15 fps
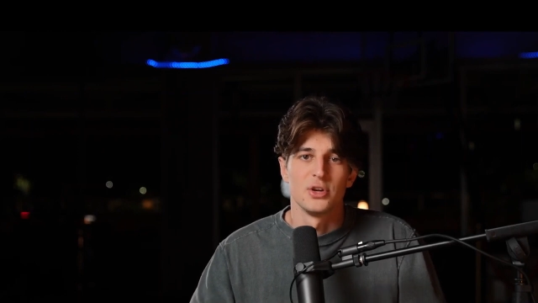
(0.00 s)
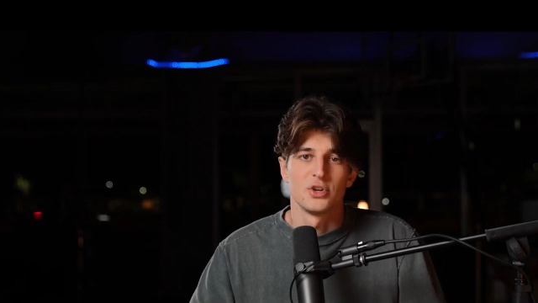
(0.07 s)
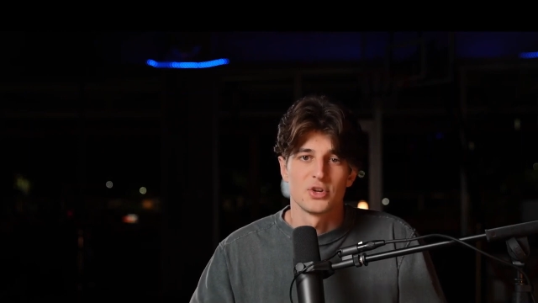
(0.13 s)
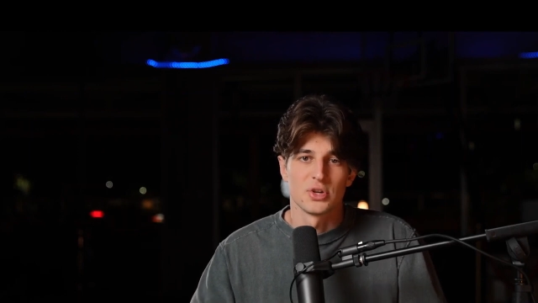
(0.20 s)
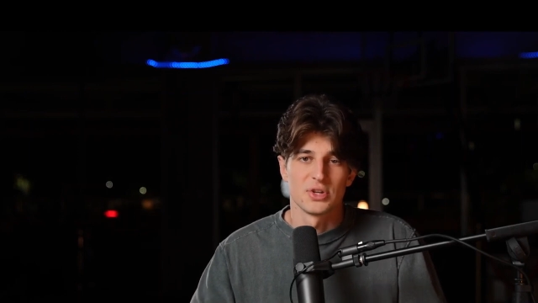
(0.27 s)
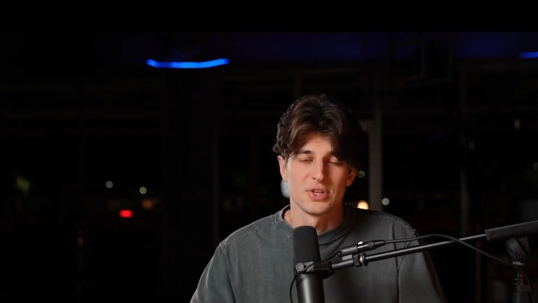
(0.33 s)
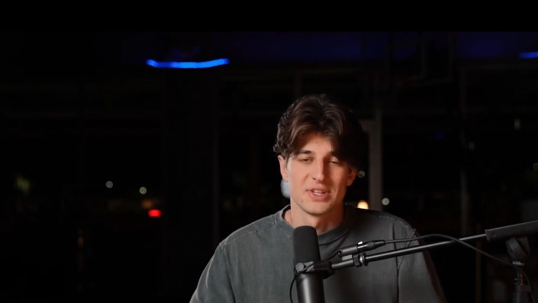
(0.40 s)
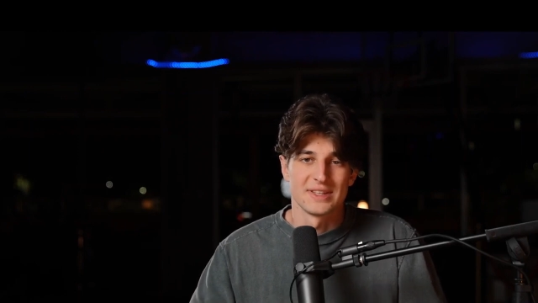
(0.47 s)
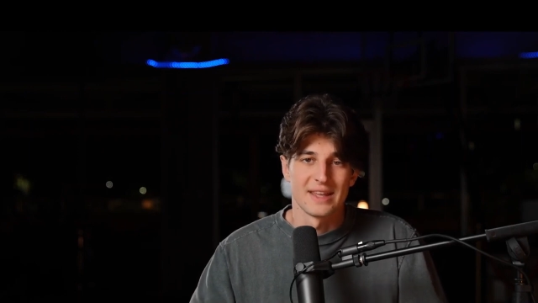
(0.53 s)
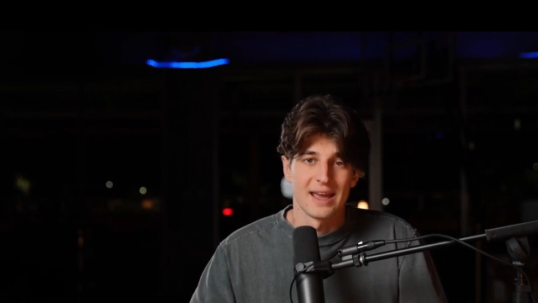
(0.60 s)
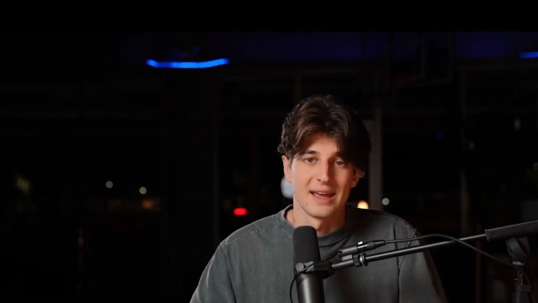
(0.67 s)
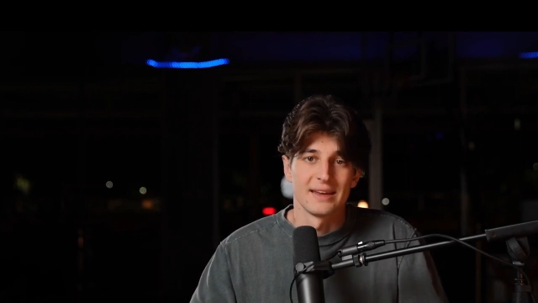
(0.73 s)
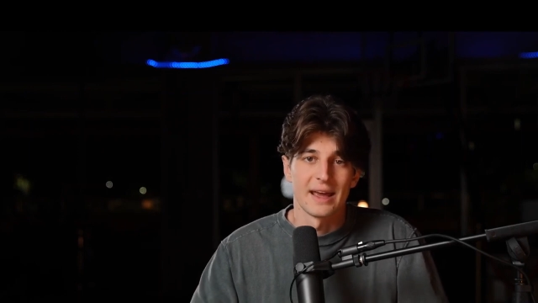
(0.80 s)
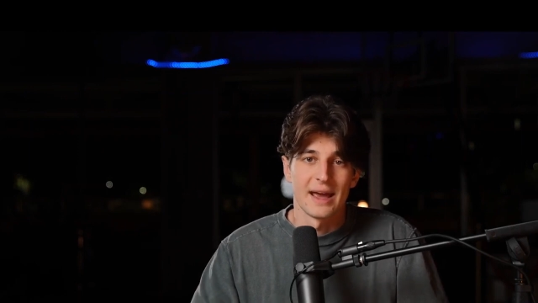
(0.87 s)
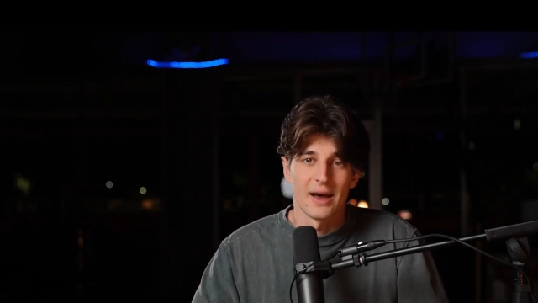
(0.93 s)
It should
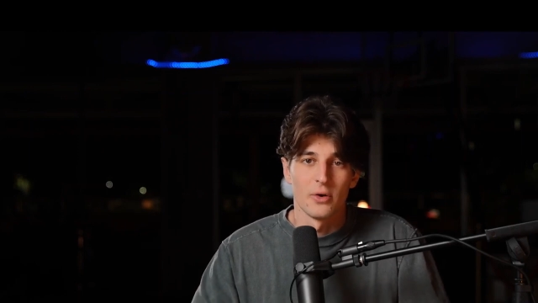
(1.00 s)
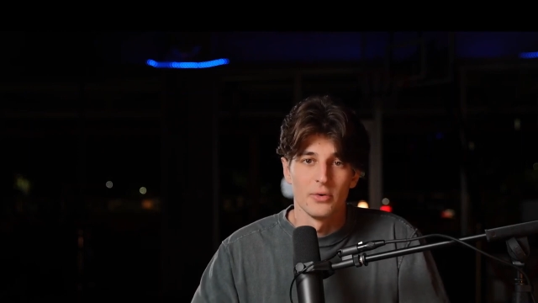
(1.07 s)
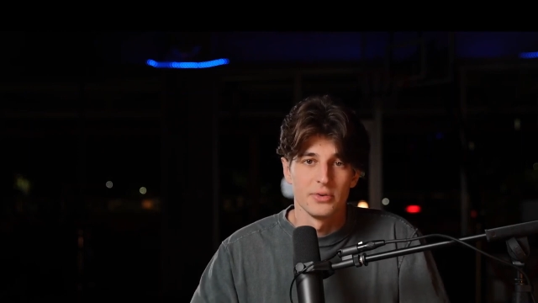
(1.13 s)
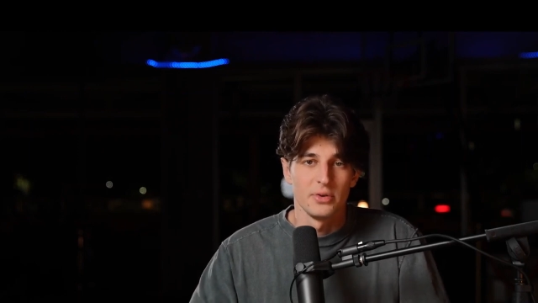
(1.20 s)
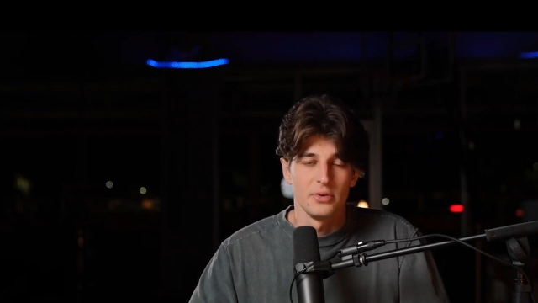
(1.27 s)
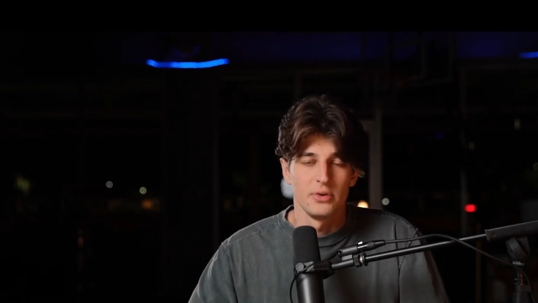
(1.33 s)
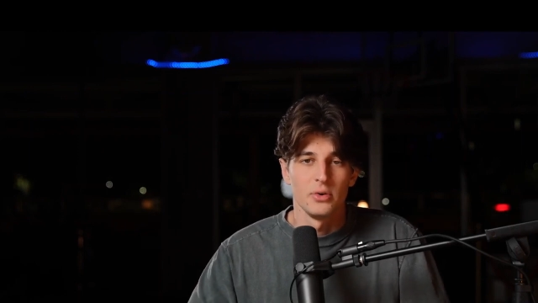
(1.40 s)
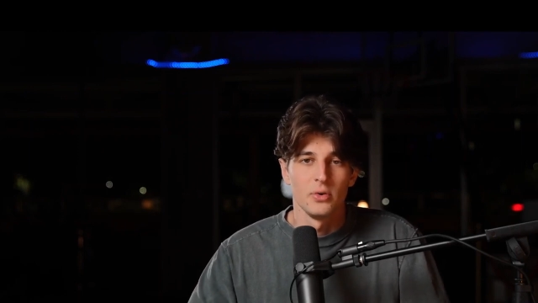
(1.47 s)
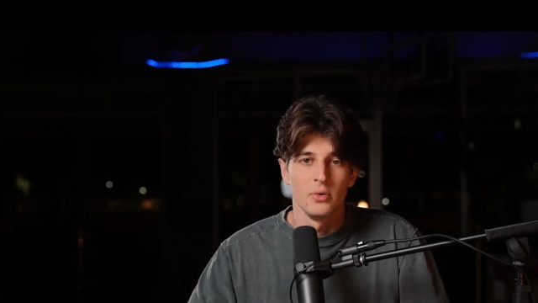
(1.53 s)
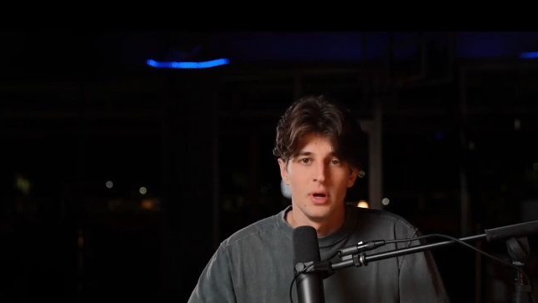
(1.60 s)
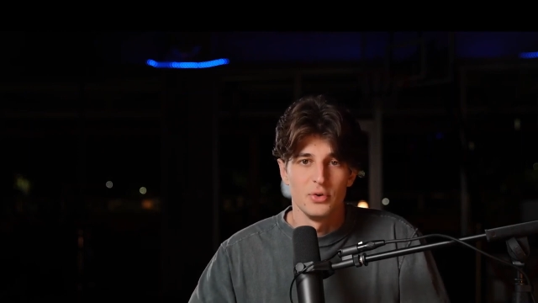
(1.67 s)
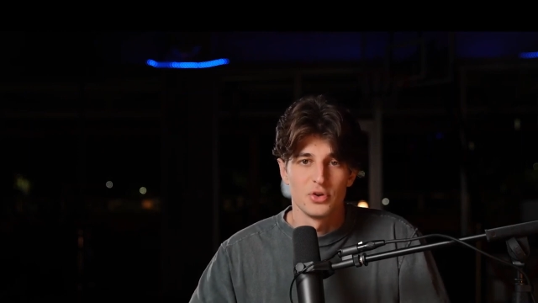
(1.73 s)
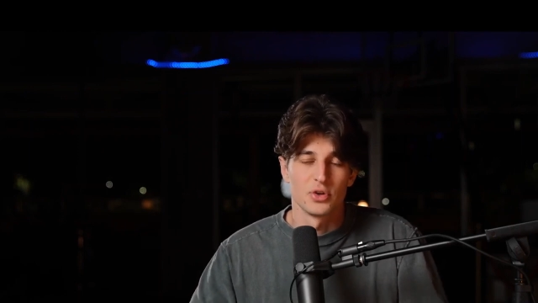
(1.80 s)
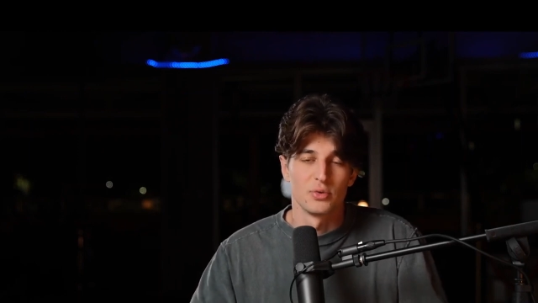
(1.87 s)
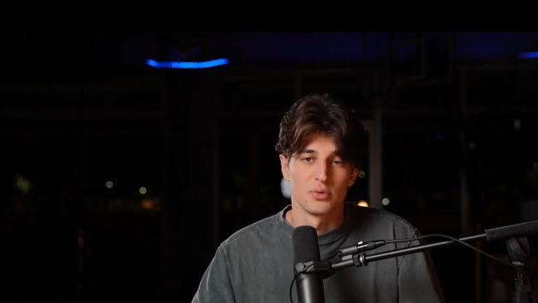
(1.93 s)
stand out to you.
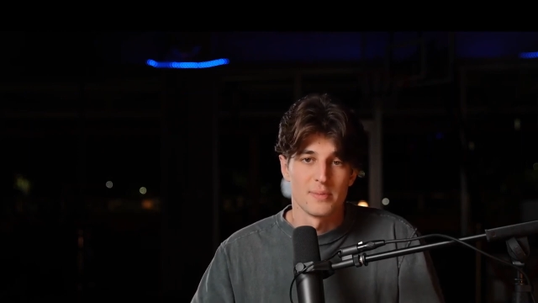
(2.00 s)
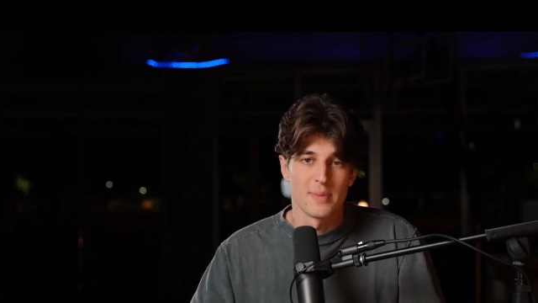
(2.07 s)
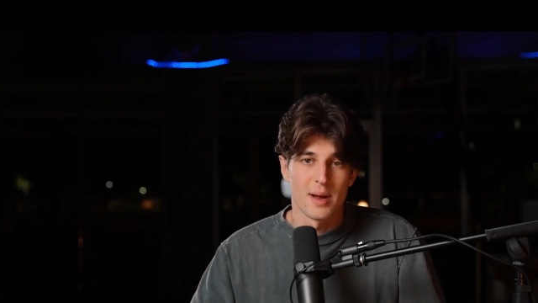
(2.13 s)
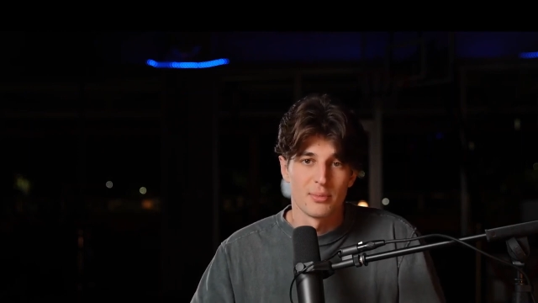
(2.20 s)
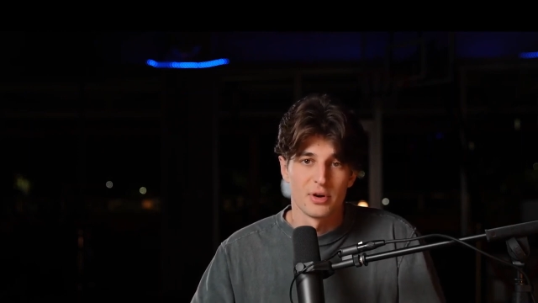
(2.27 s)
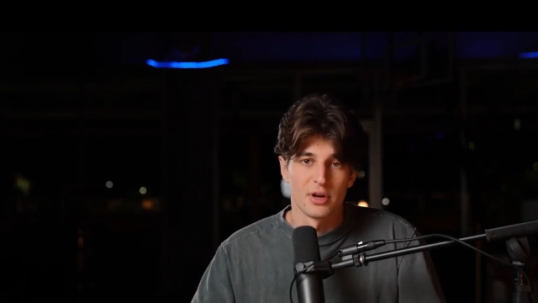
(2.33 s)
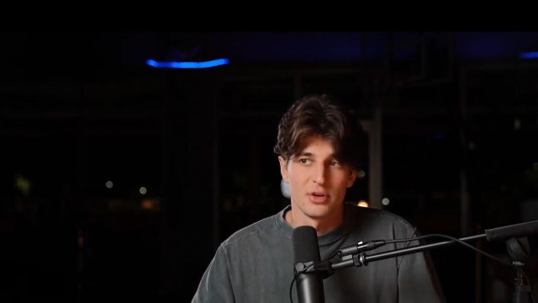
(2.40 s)
You should remember